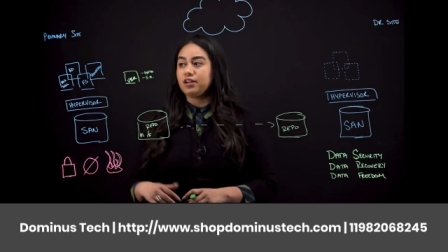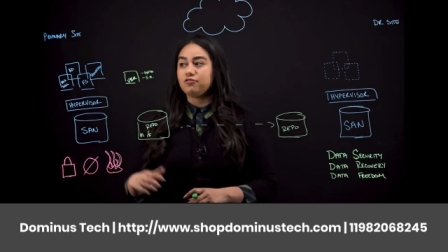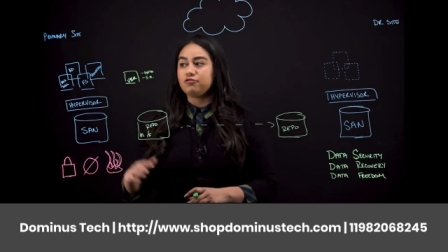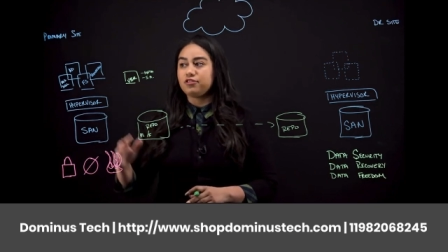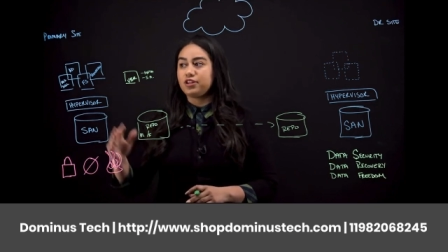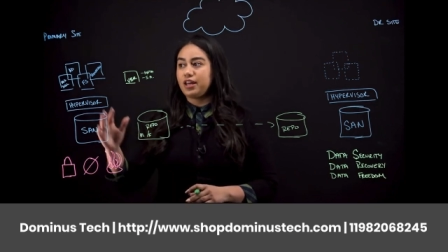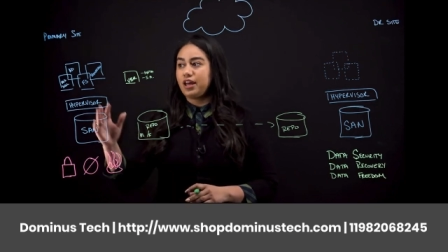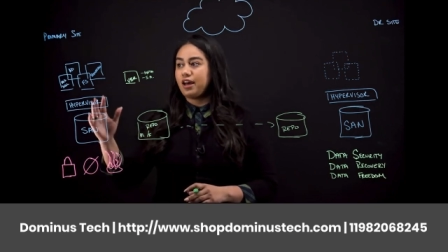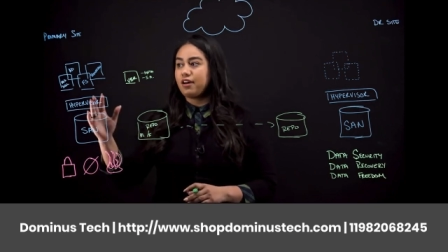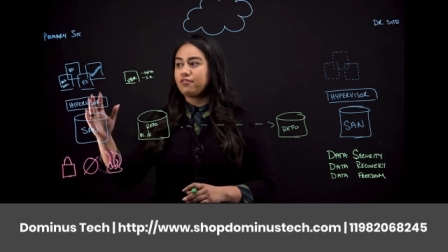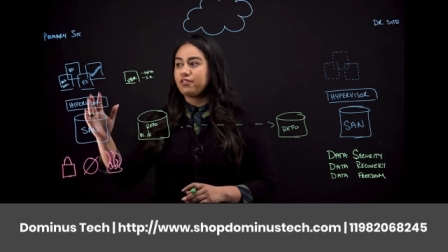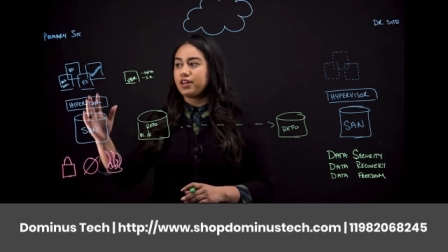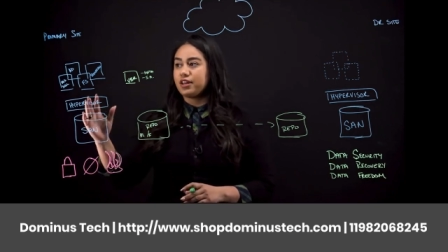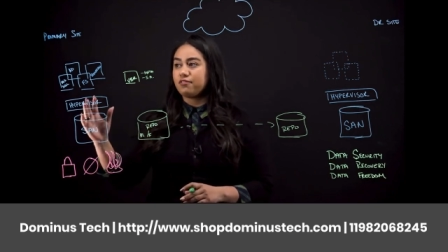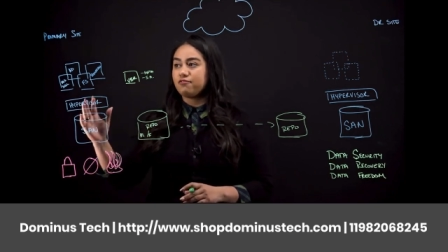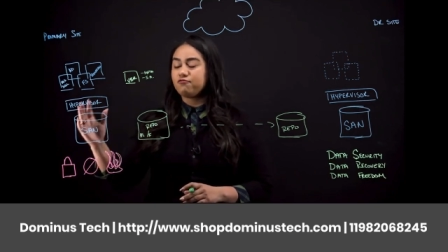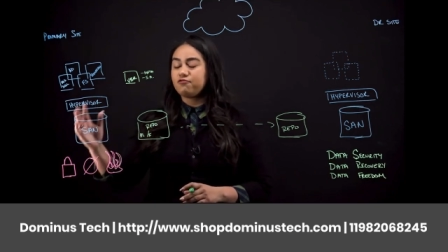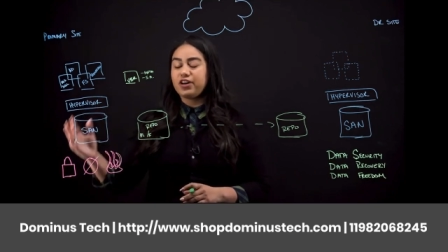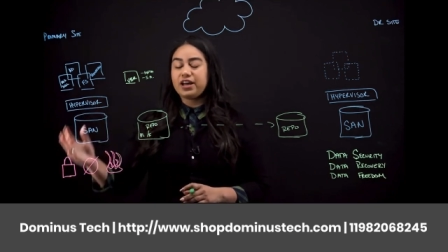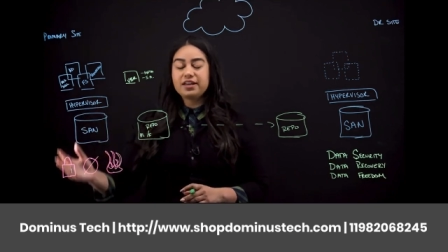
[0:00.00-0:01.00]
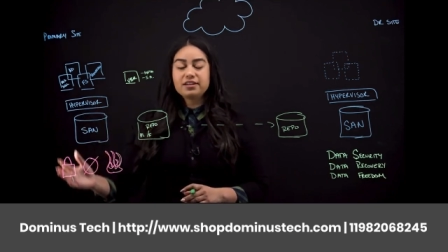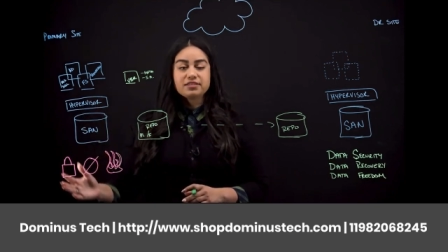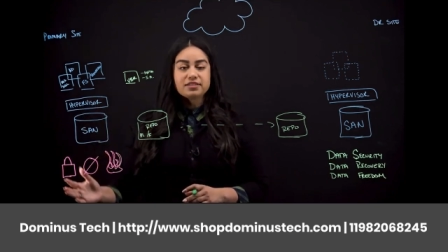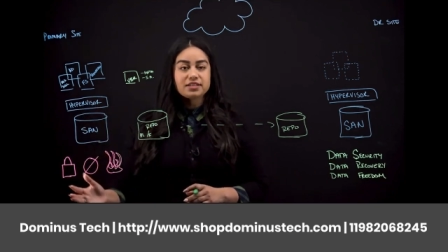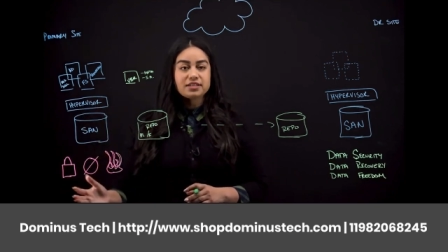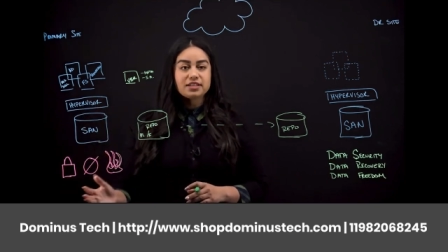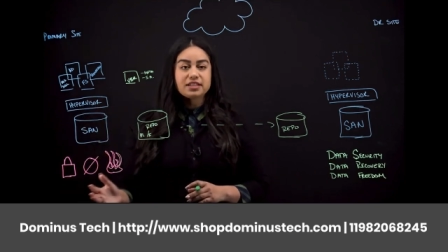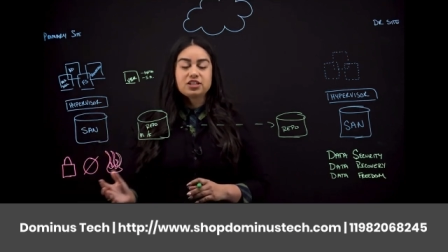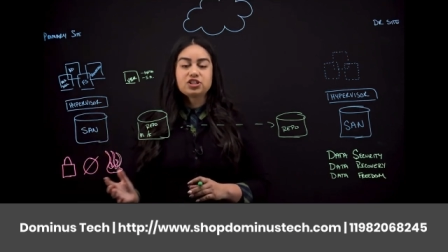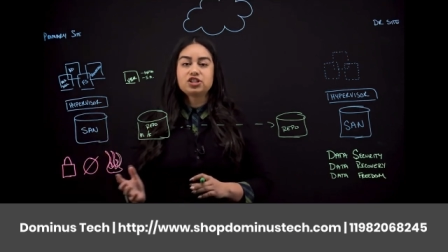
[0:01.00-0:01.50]
If we have a file
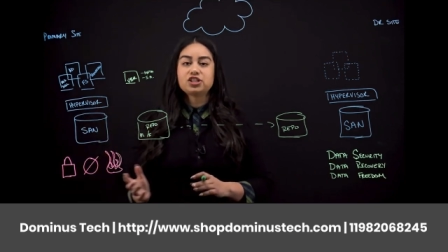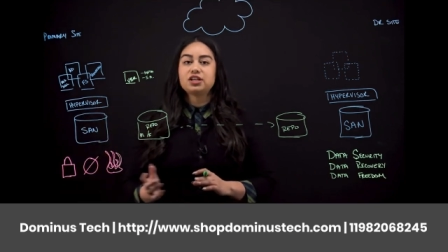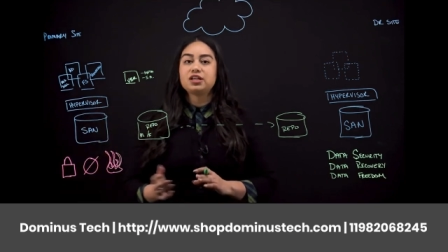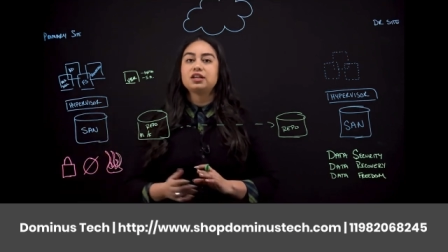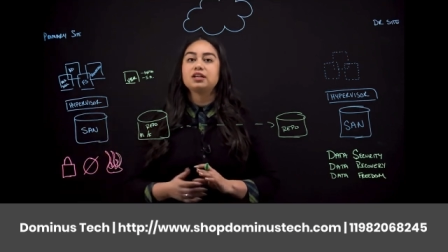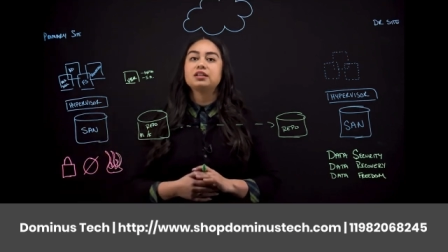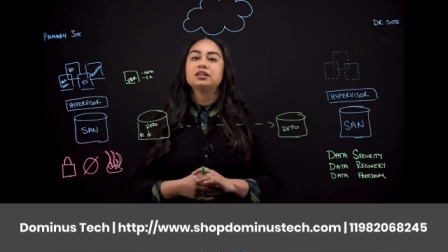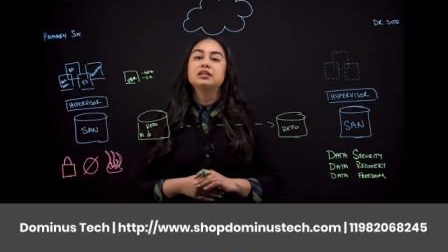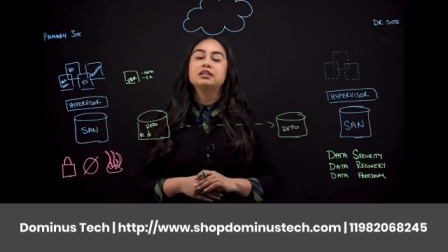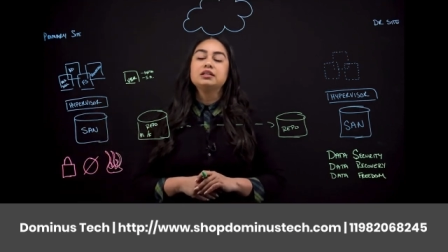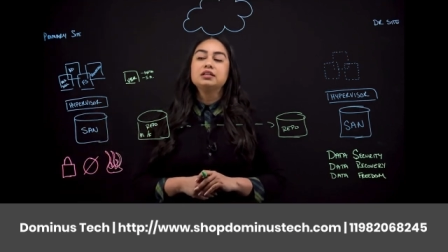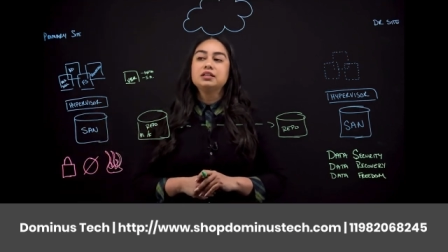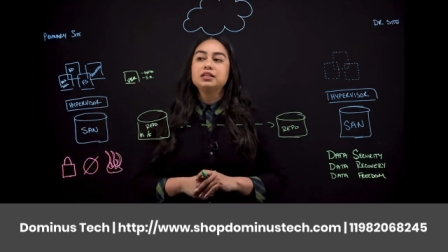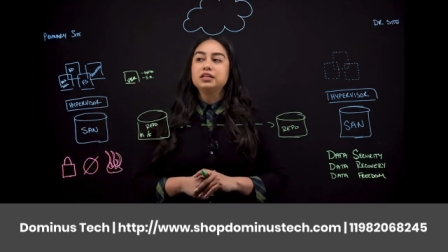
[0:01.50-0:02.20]
deletion,